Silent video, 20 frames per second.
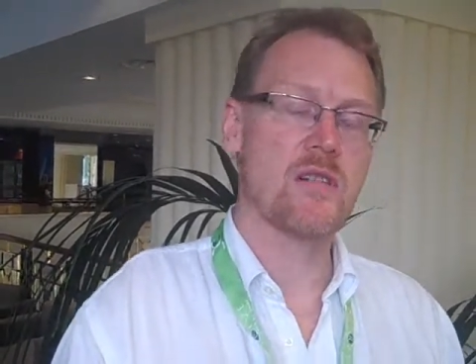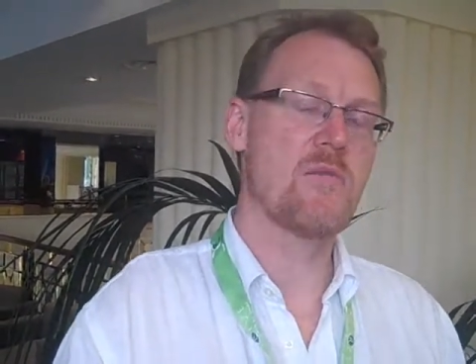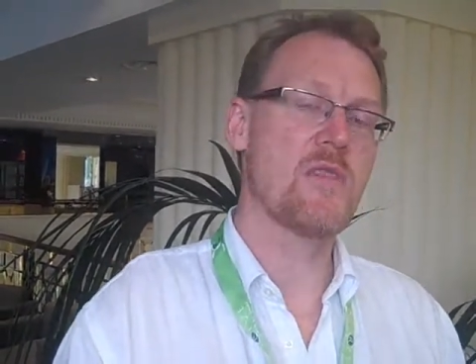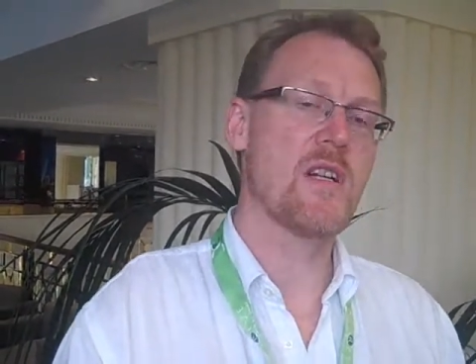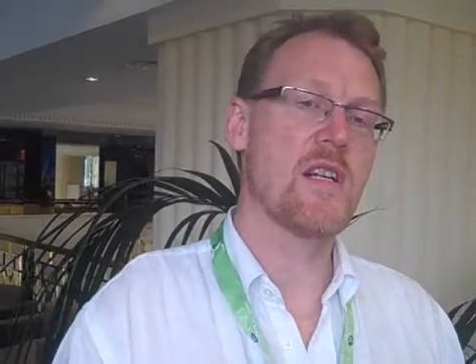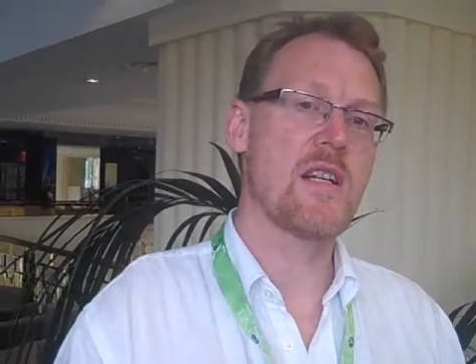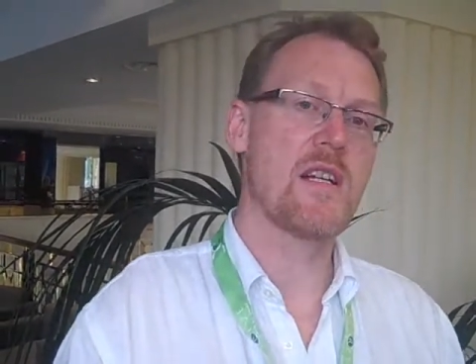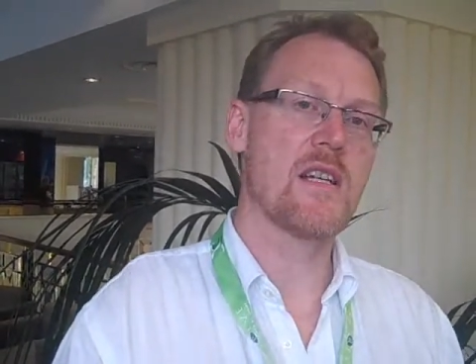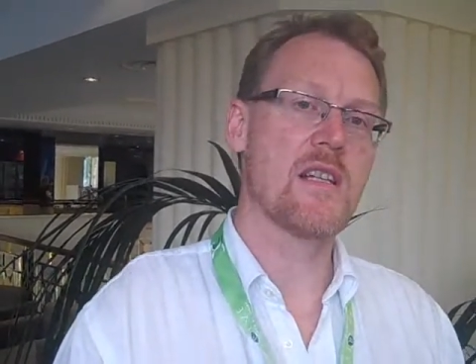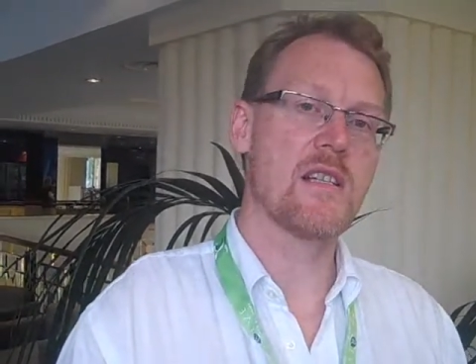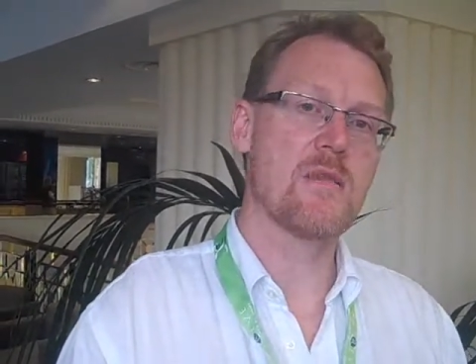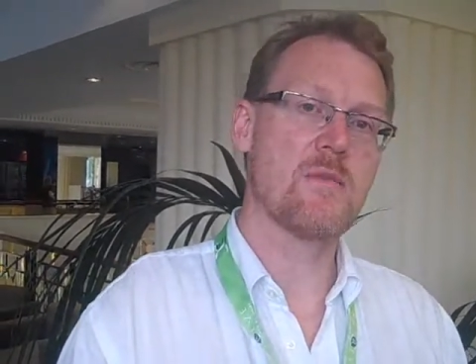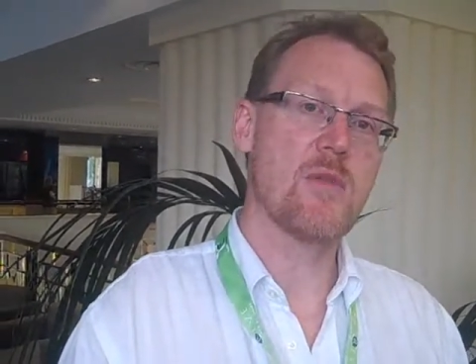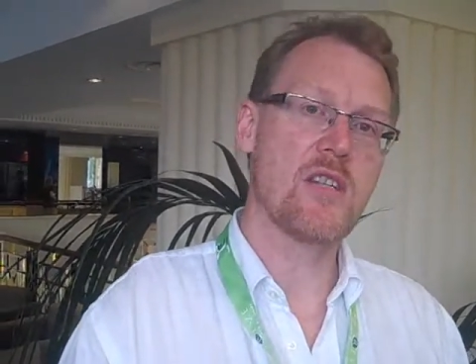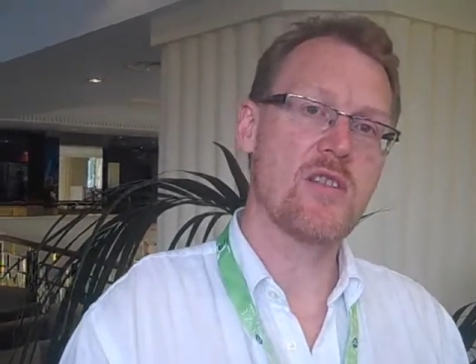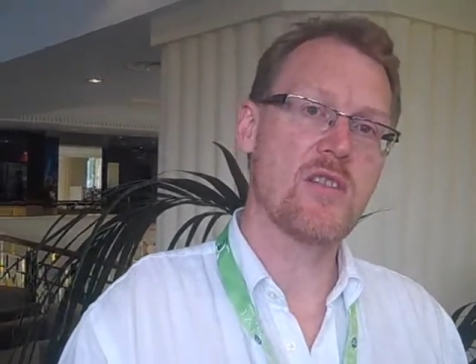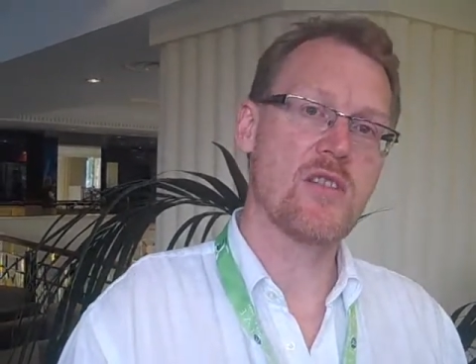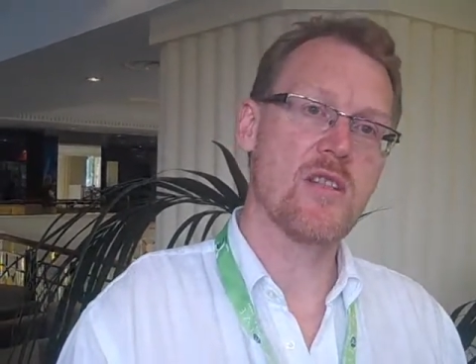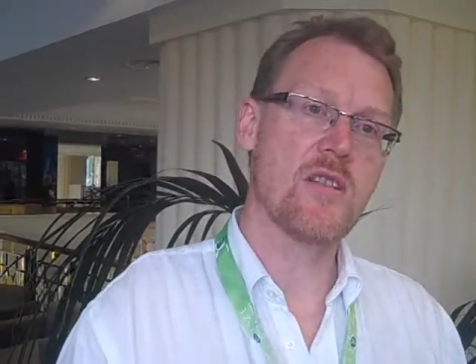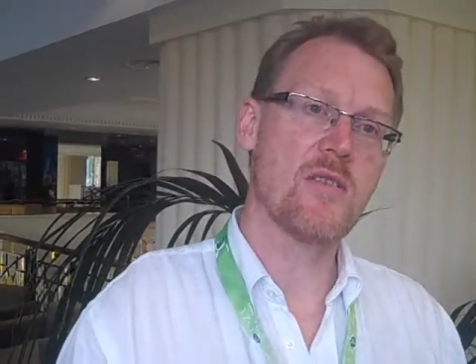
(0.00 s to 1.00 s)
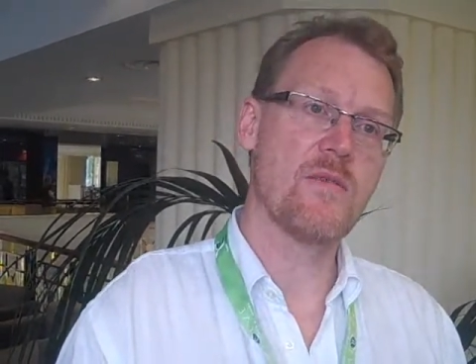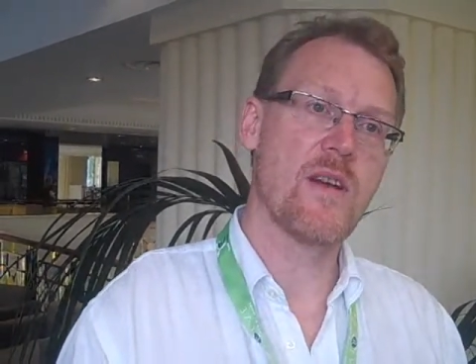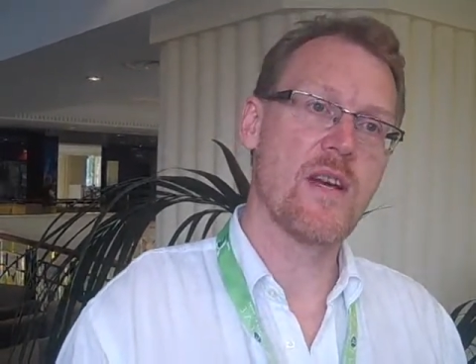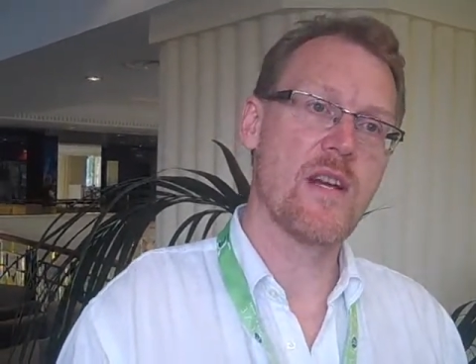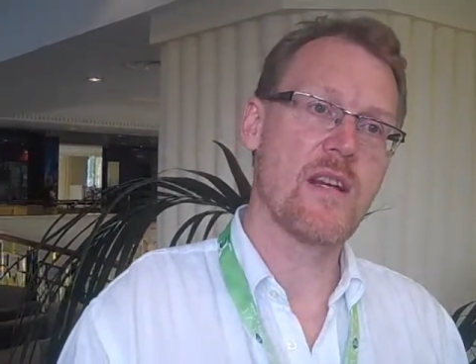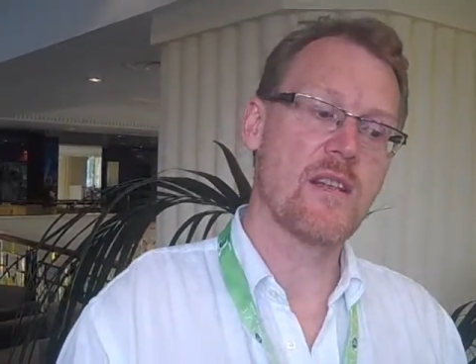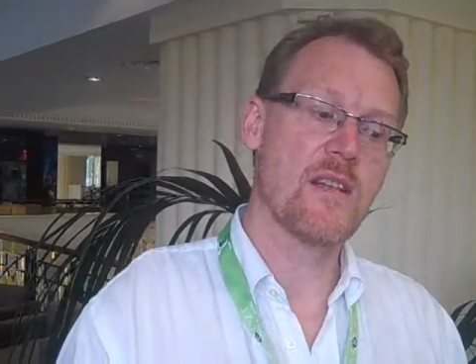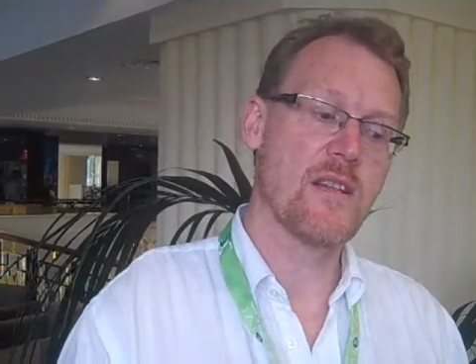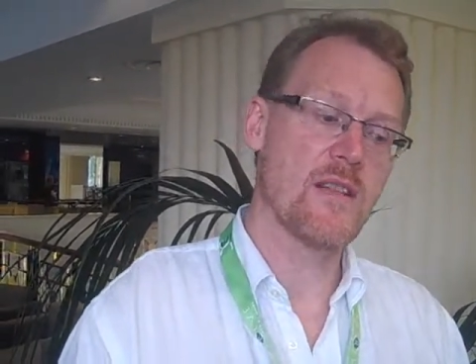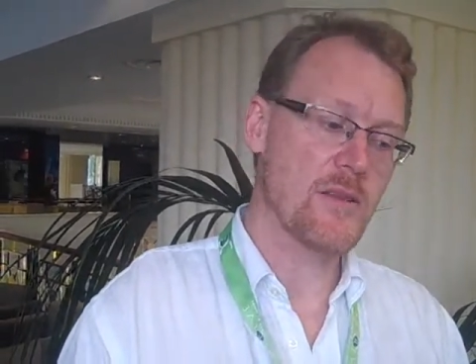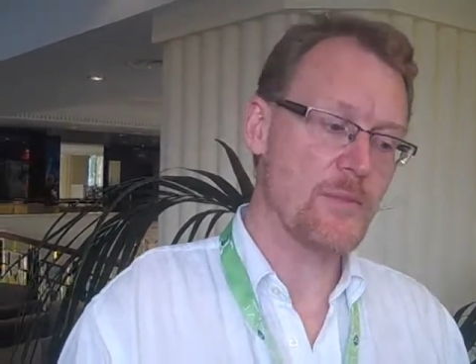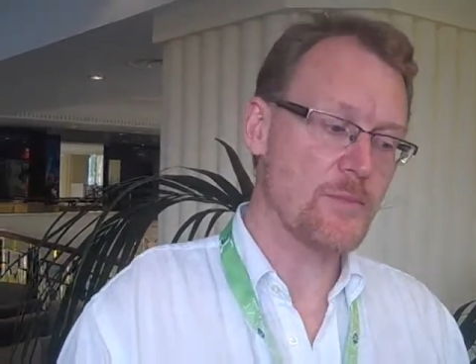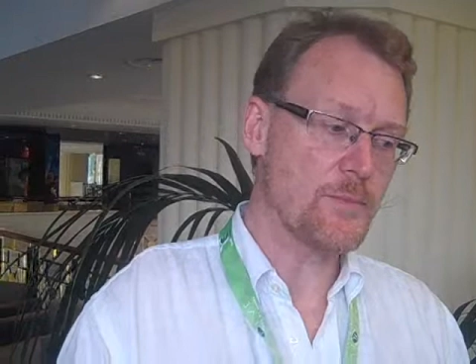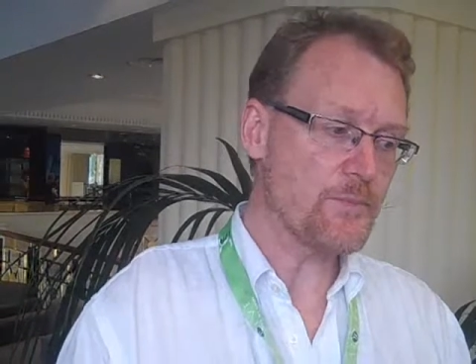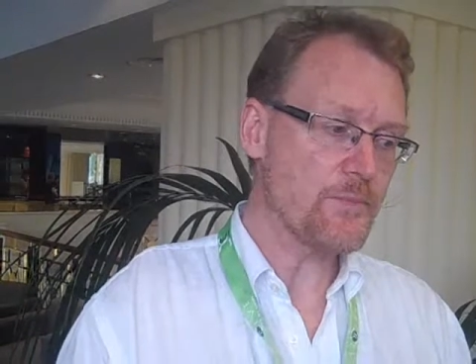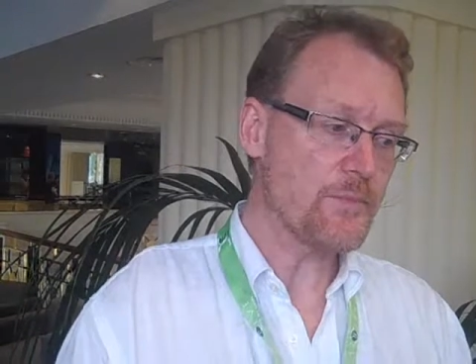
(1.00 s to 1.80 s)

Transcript: delegates mention the fact that